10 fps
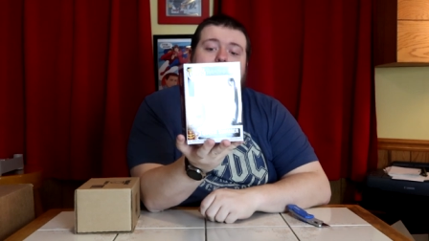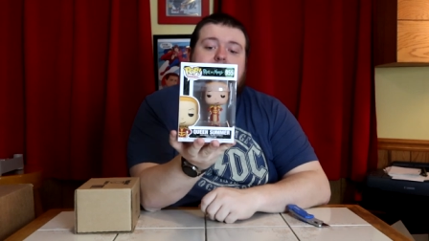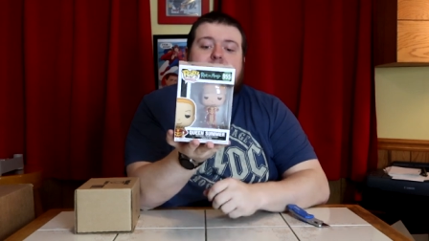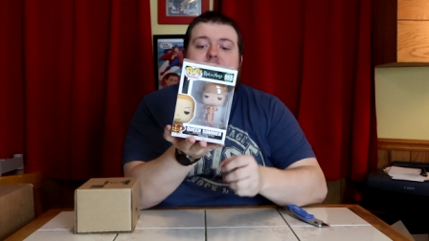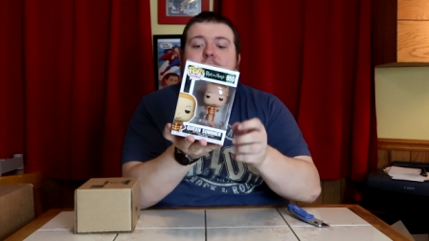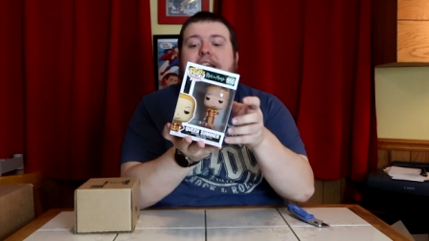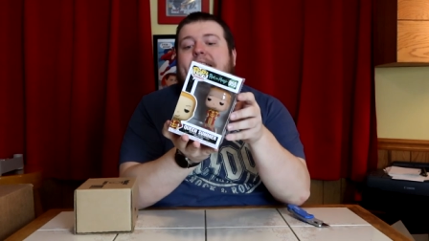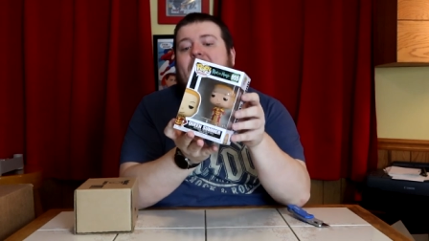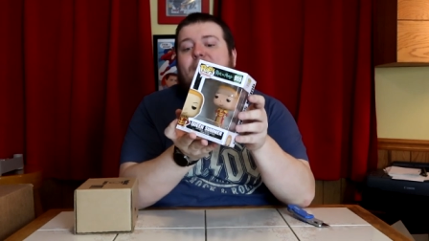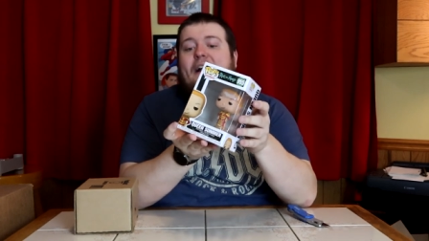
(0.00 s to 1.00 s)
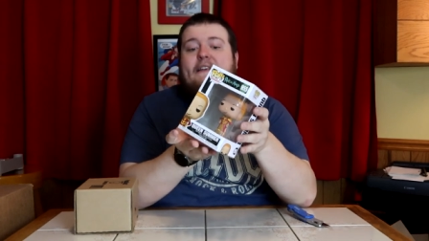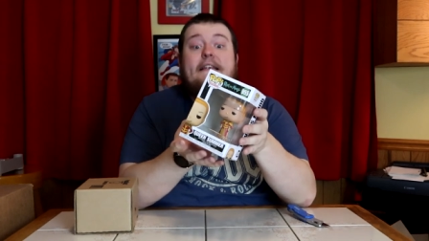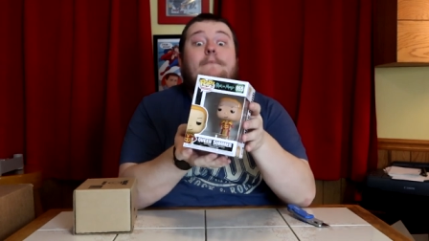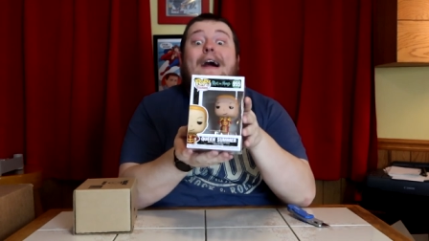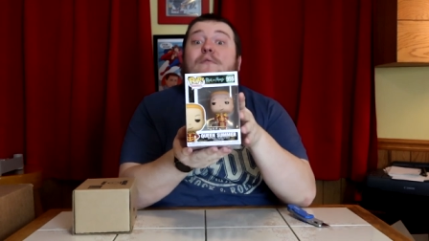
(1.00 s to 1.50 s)
since these are ten dollar boxes,
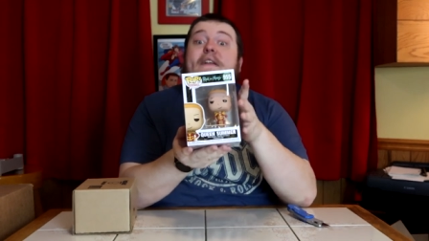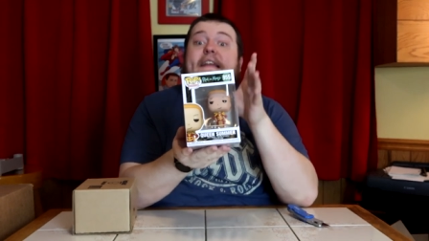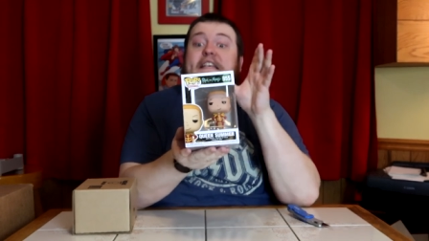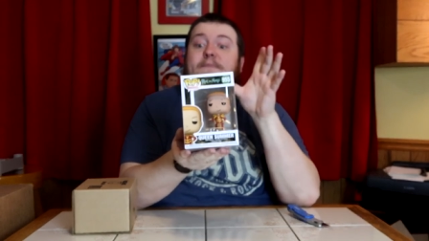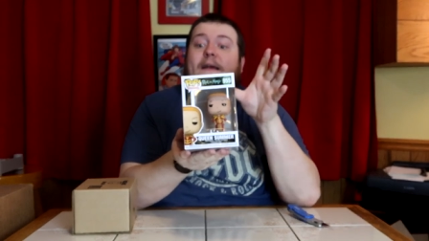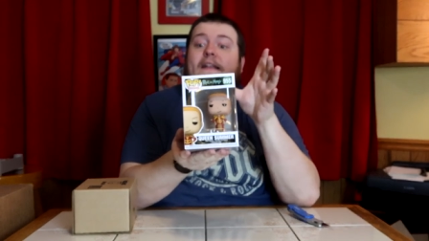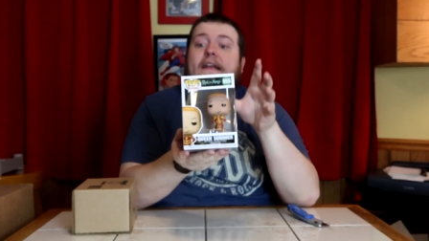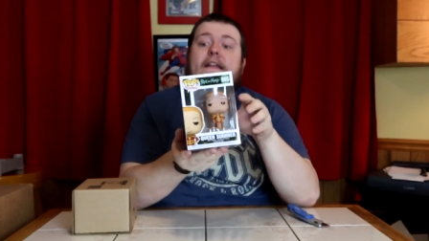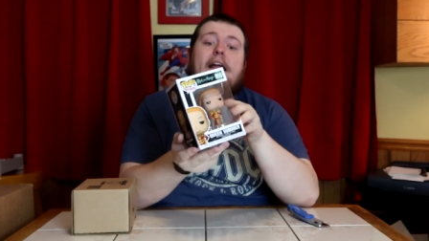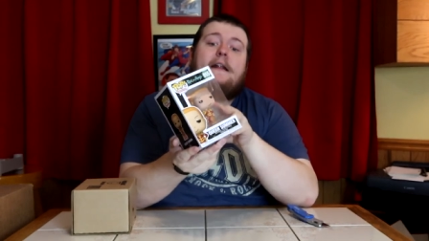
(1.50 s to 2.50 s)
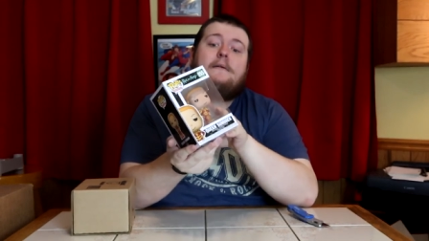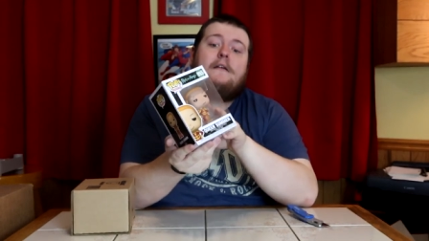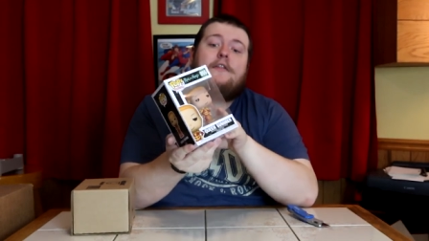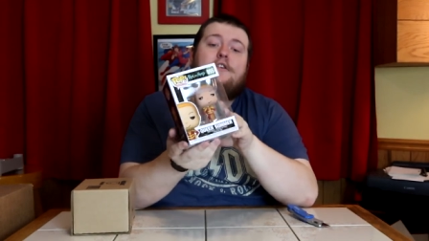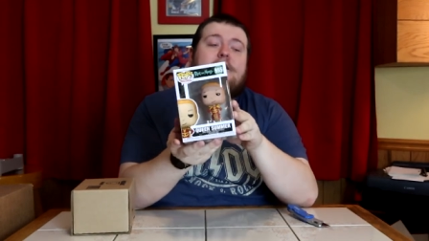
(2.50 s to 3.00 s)
I'm not really expecting a lot.
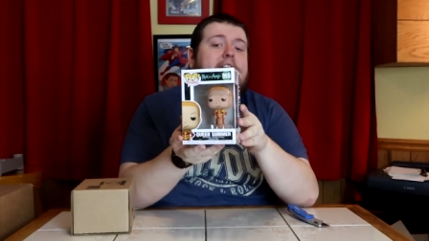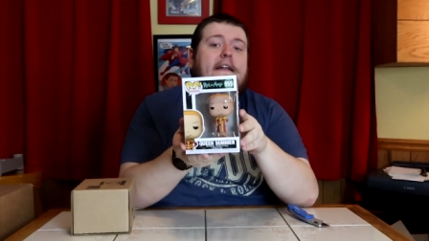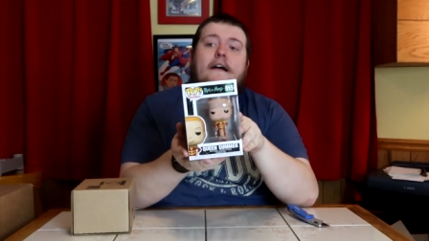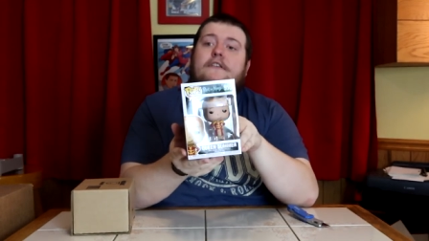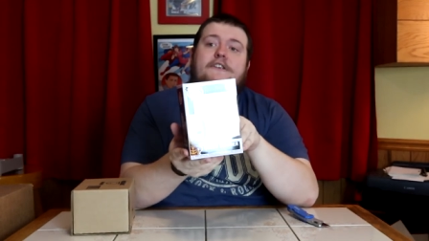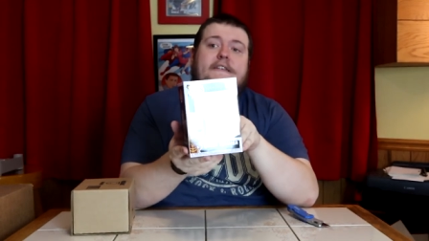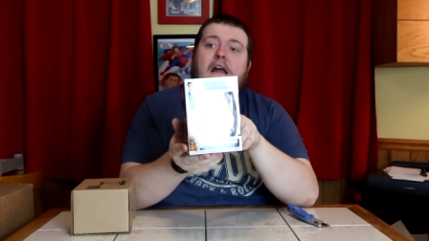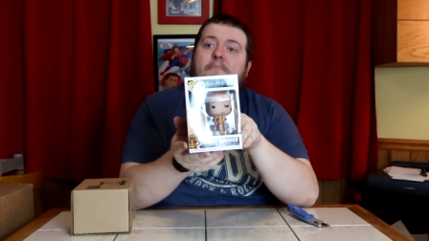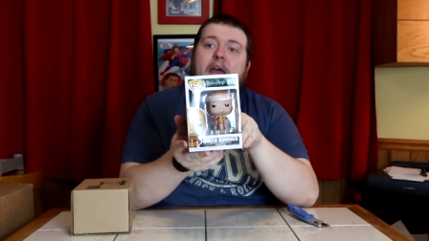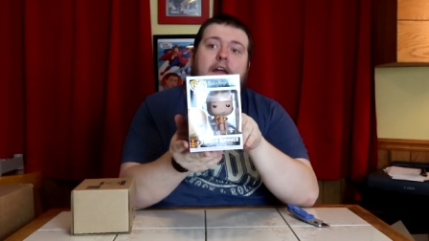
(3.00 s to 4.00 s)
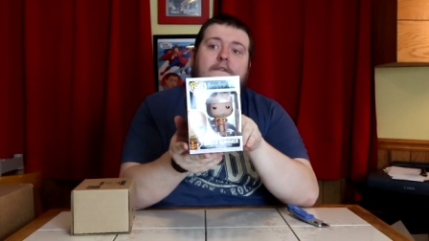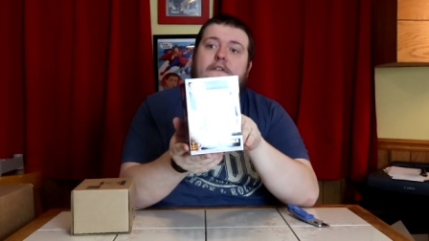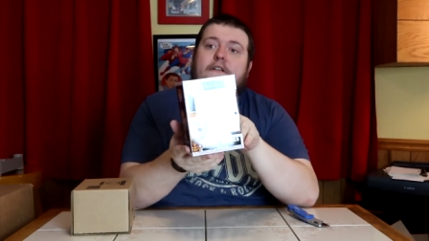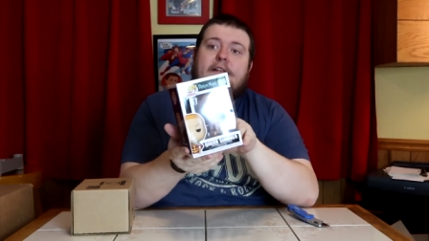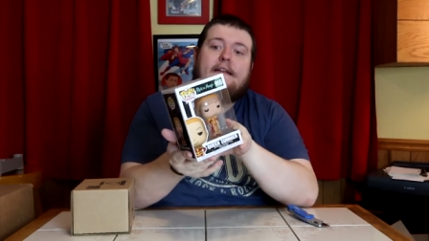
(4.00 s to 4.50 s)
Thirteen dollars is not bad for a
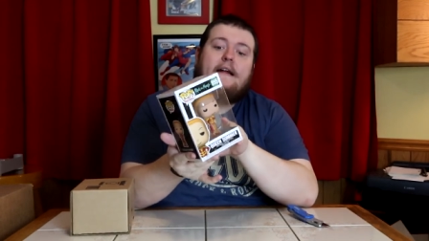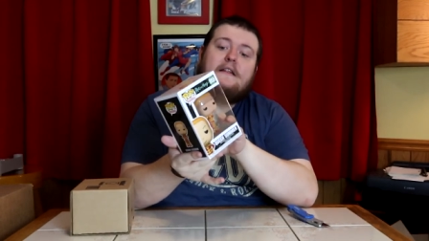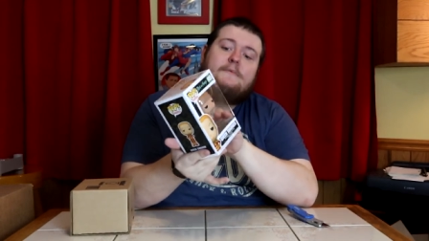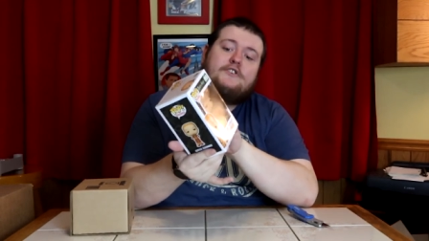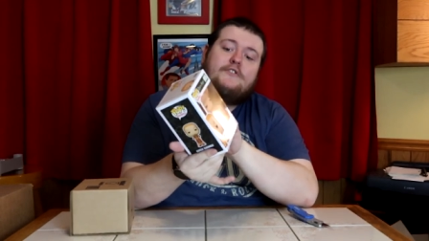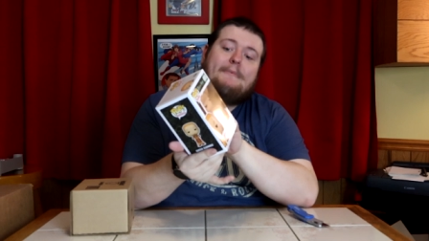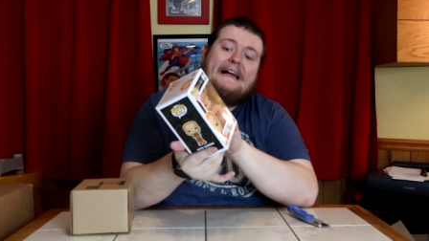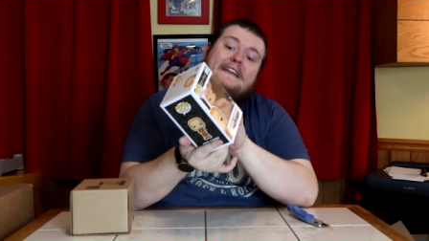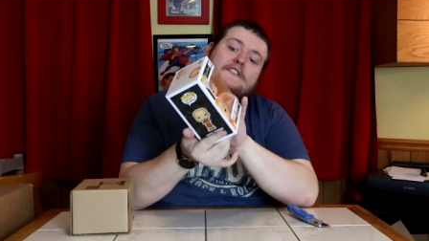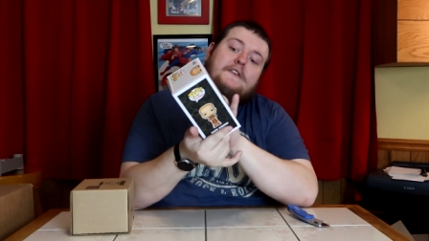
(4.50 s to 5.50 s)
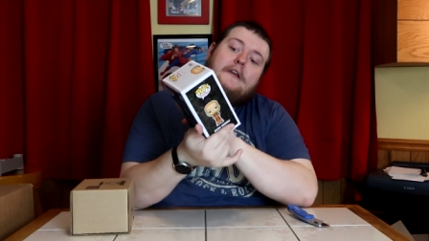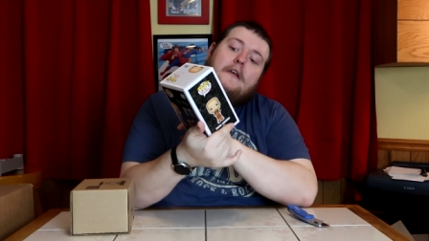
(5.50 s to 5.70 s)
little ten dollar mystery box.